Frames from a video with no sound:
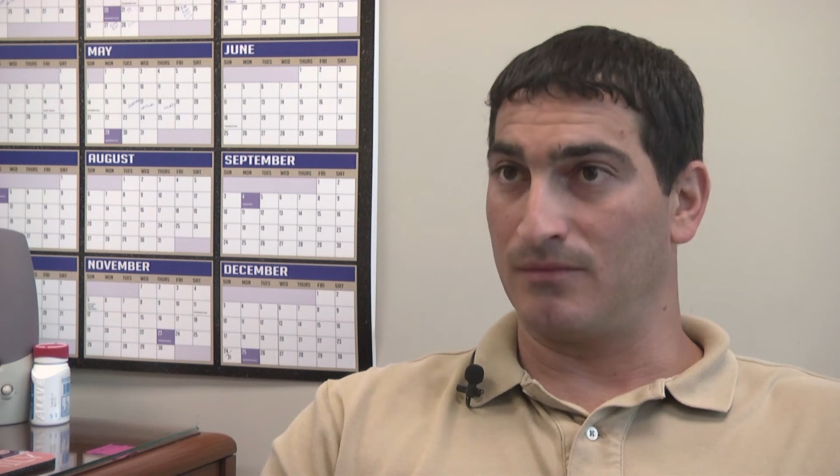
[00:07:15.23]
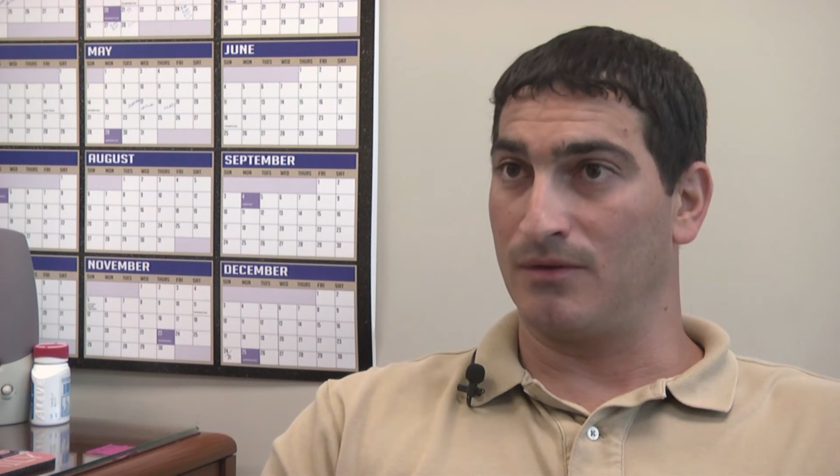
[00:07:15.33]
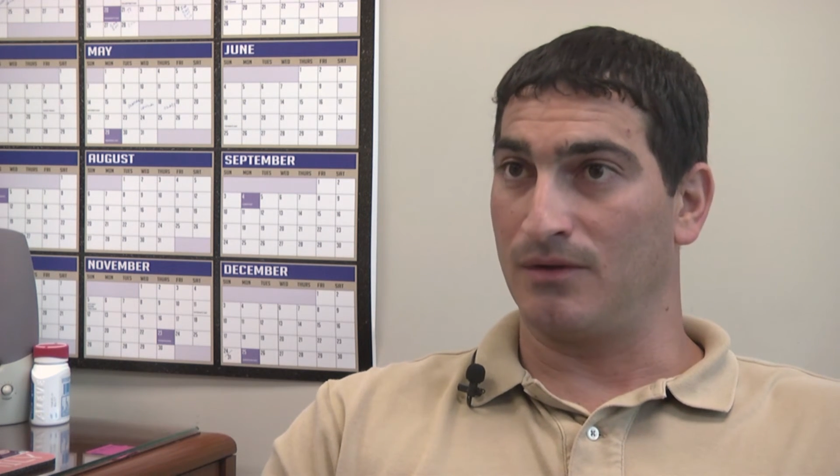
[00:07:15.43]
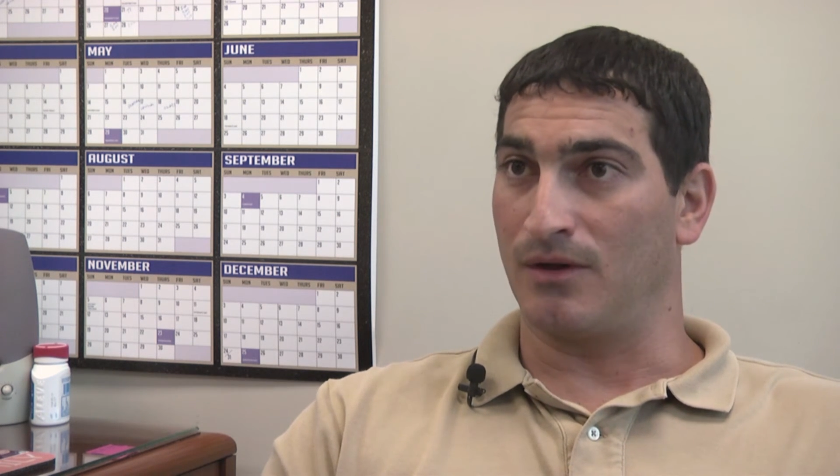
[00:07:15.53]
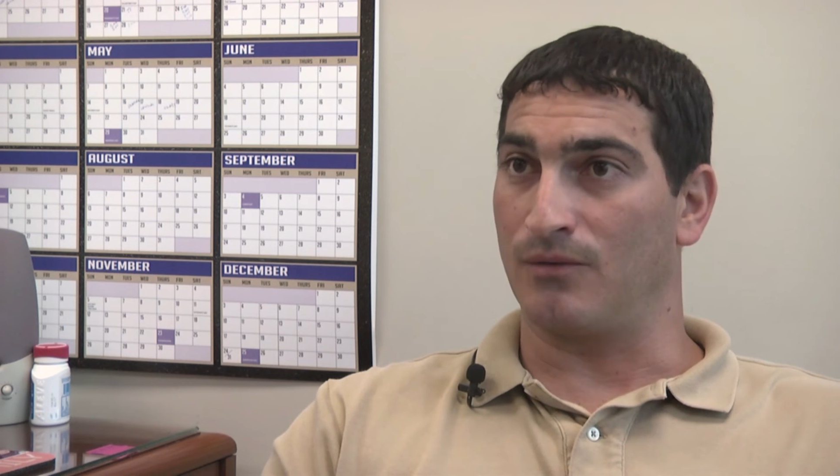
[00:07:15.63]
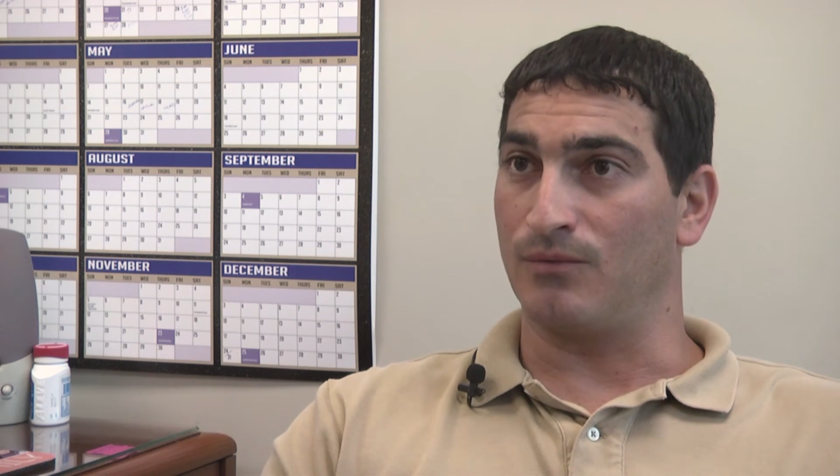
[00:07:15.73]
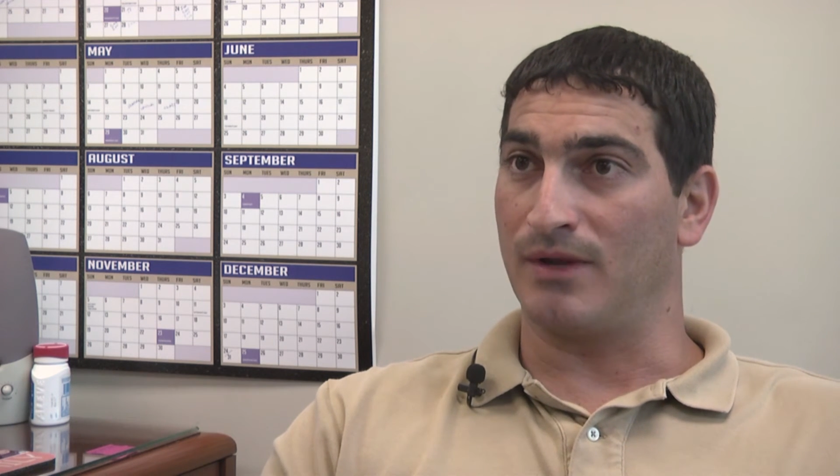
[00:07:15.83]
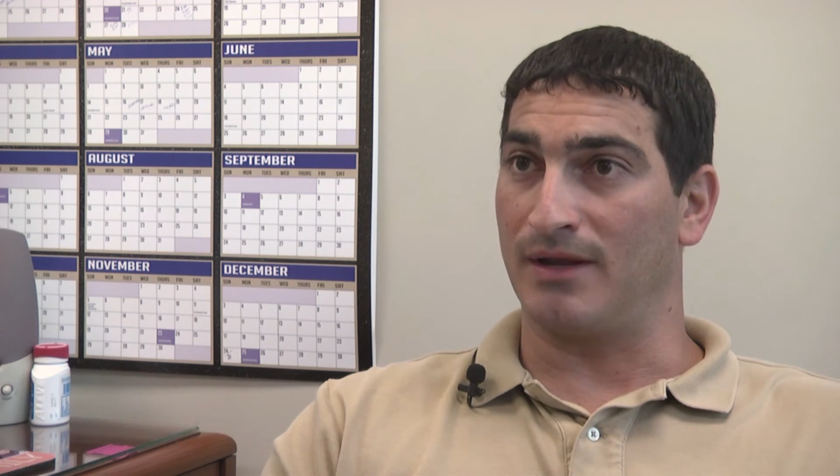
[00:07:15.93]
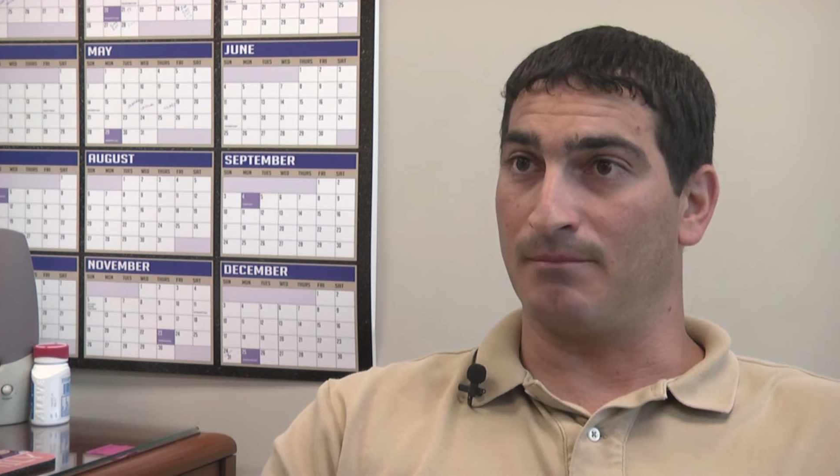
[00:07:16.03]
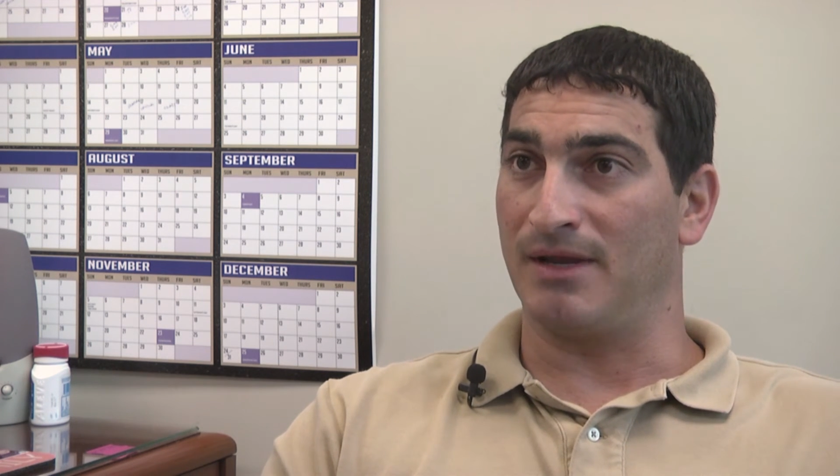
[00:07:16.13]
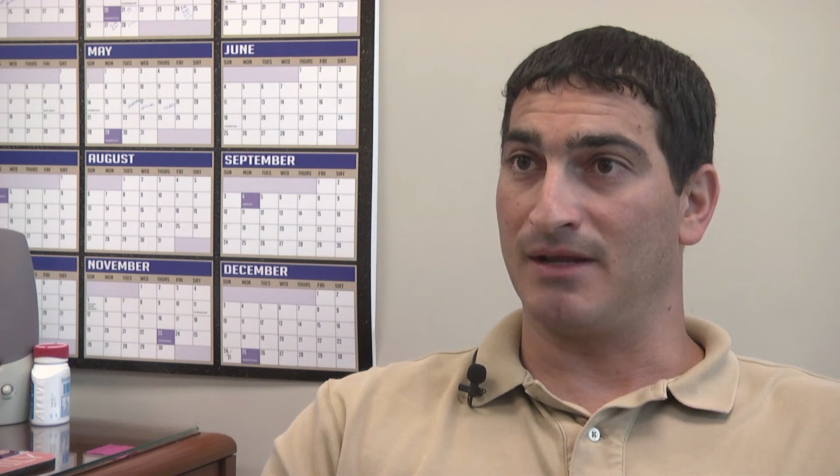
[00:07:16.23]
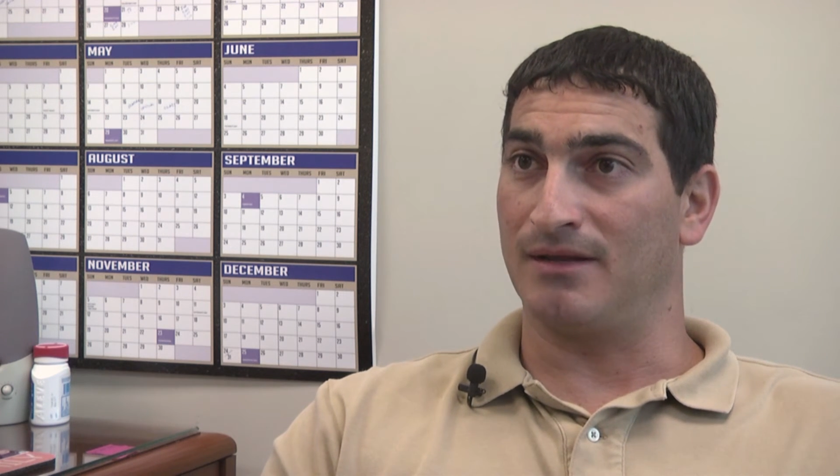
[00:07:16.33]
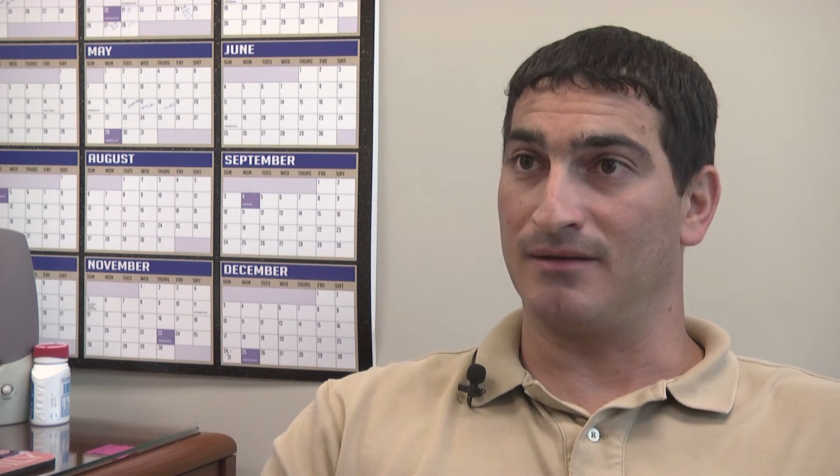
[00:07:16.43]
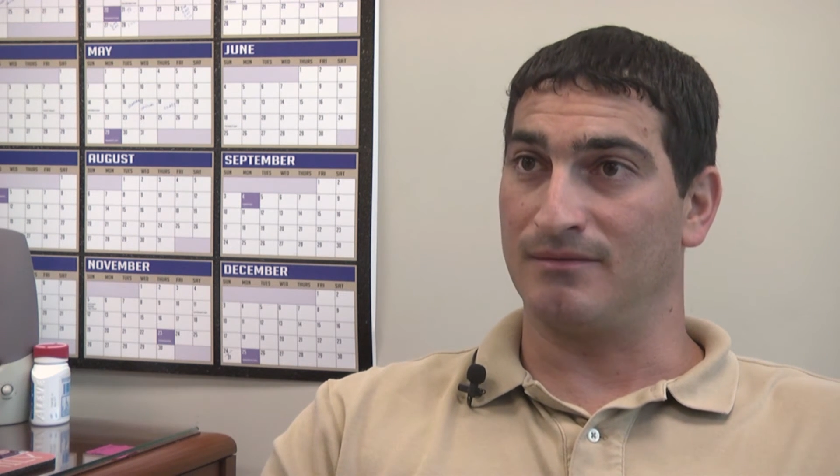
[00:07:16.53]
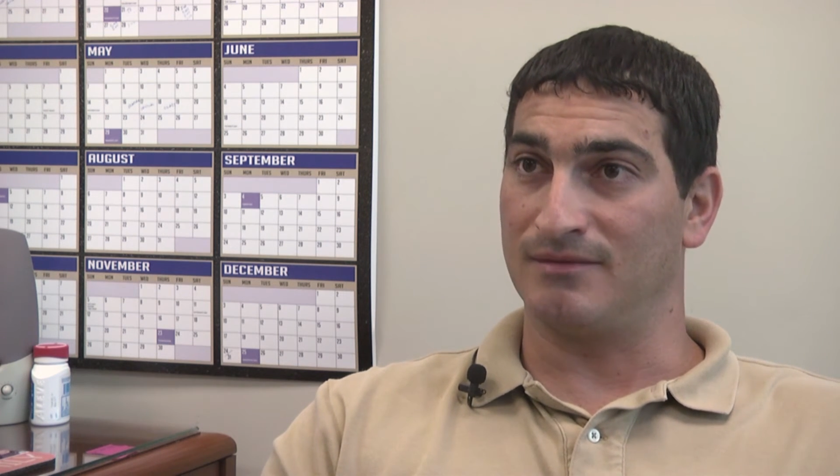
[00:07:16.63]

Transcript: you know, it being